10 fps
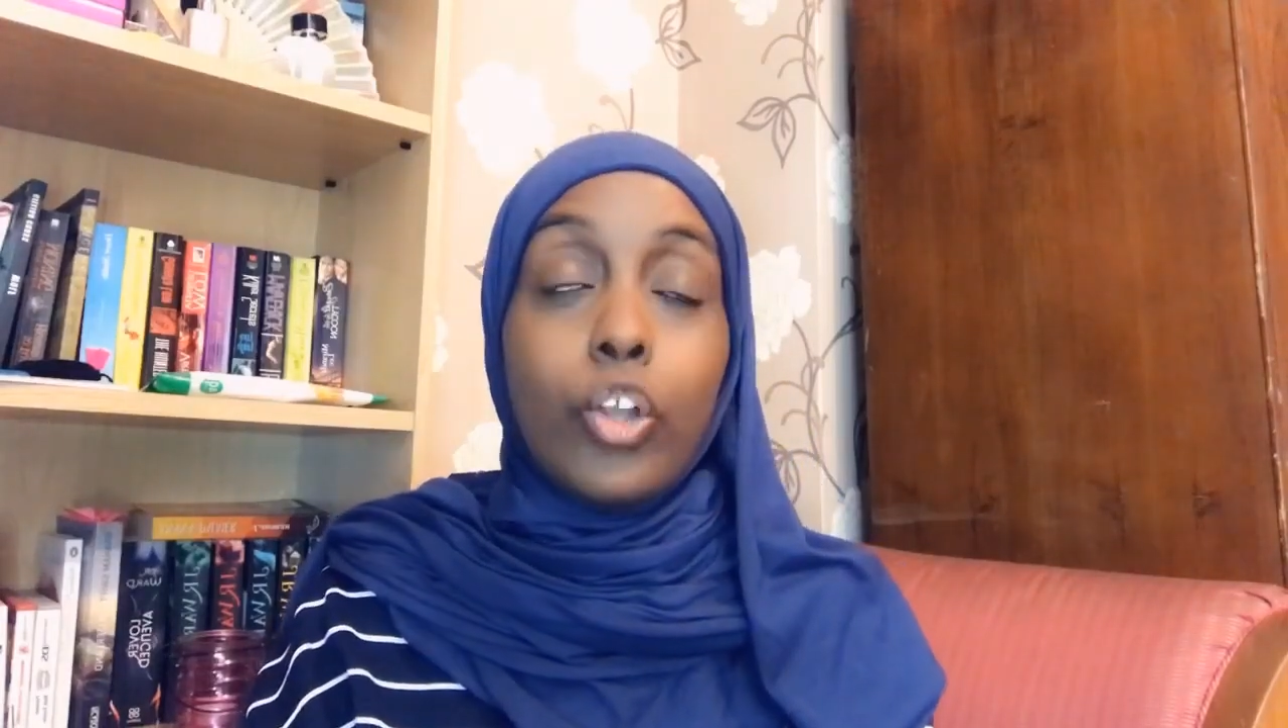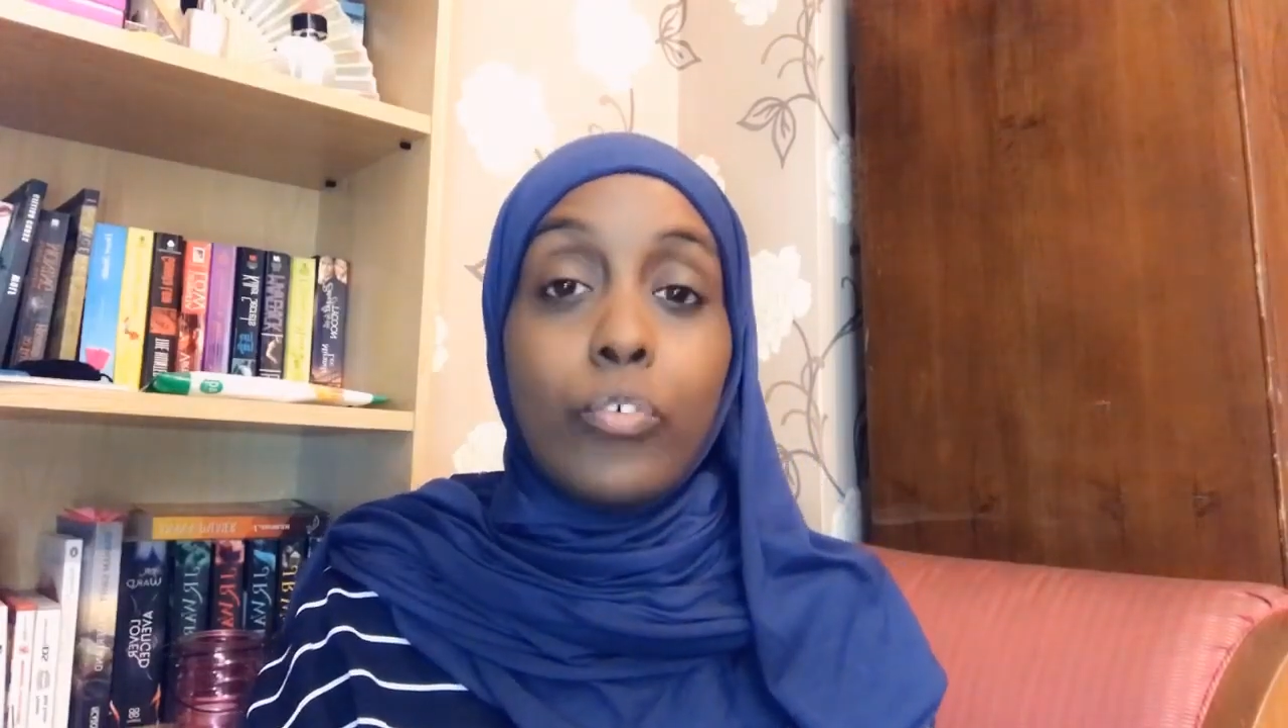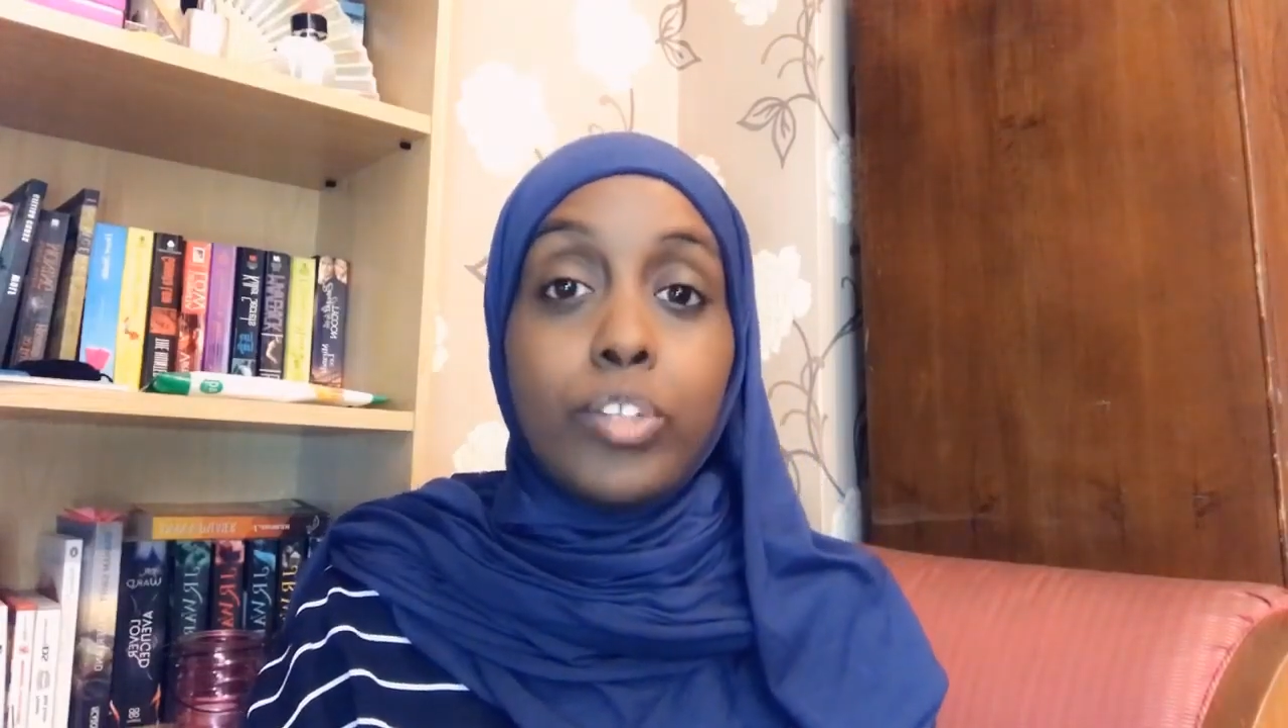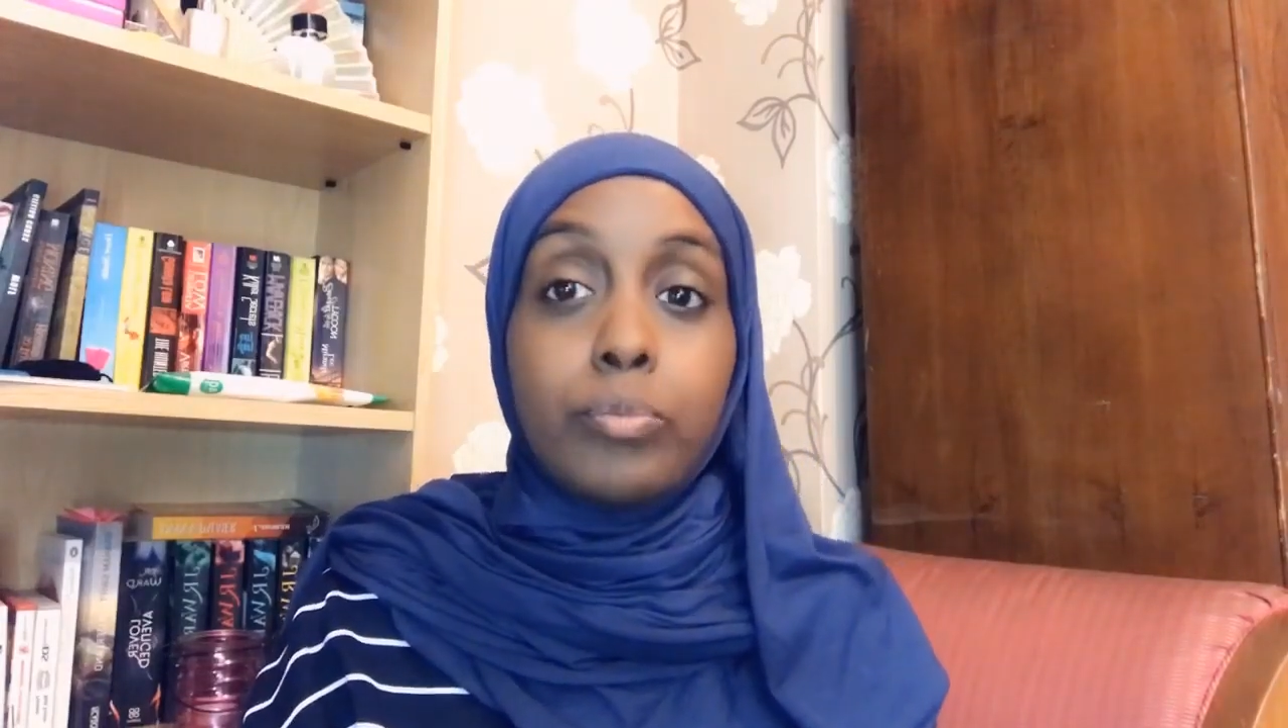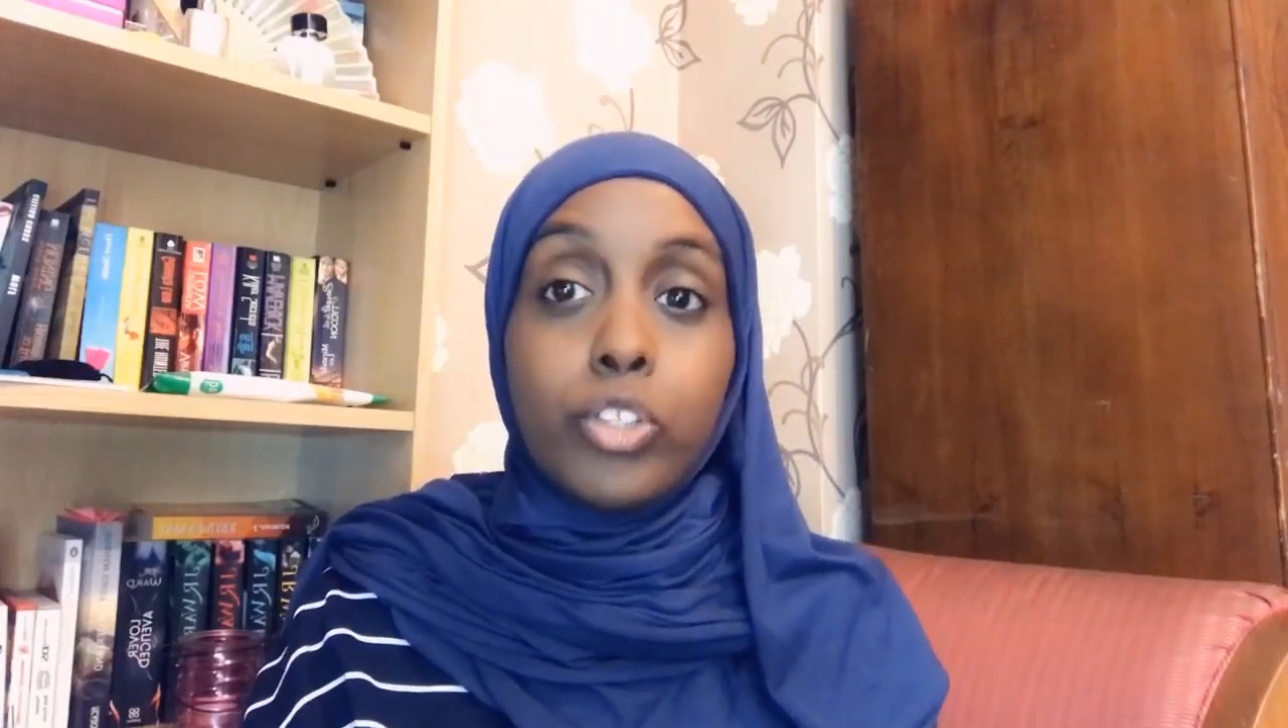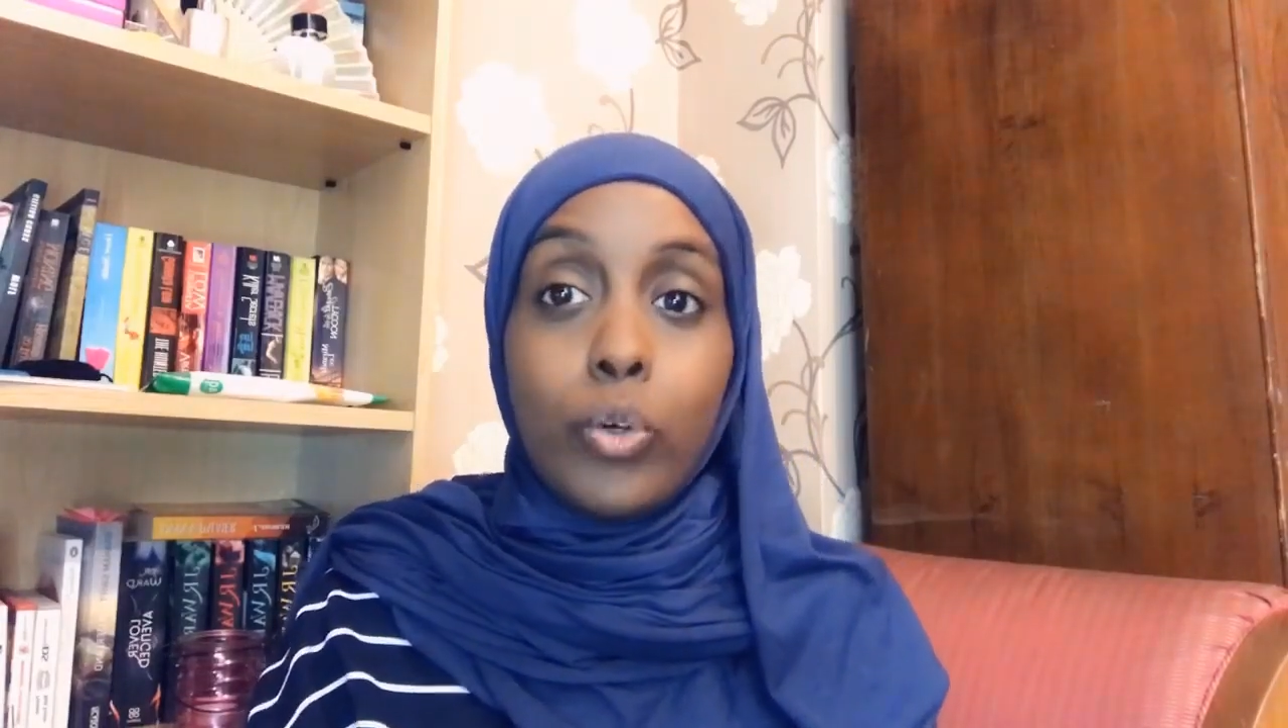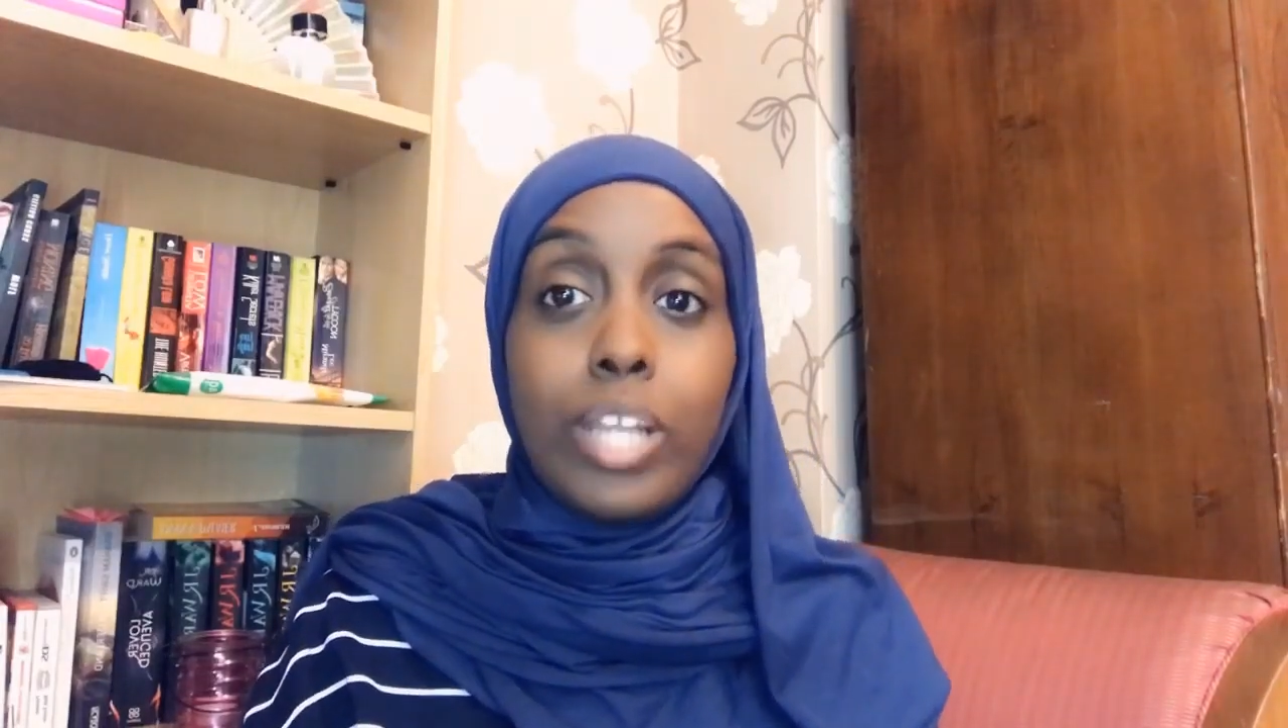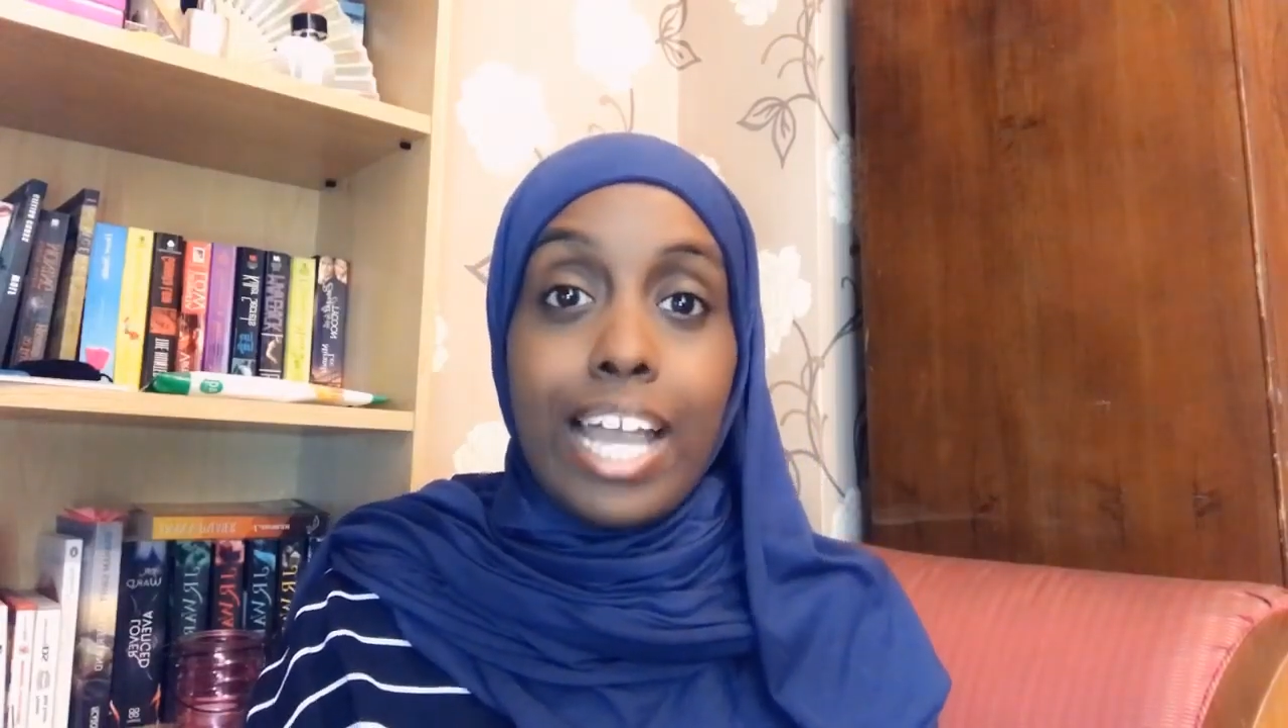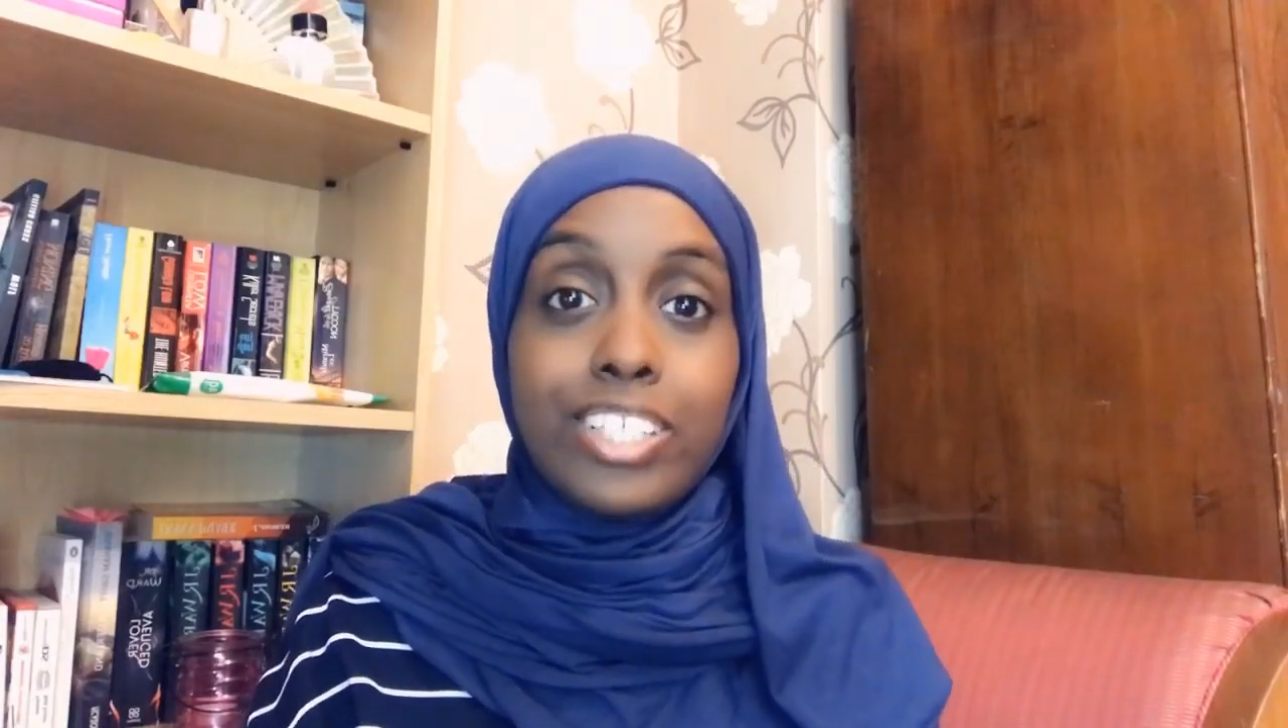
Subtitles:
a lot of them don't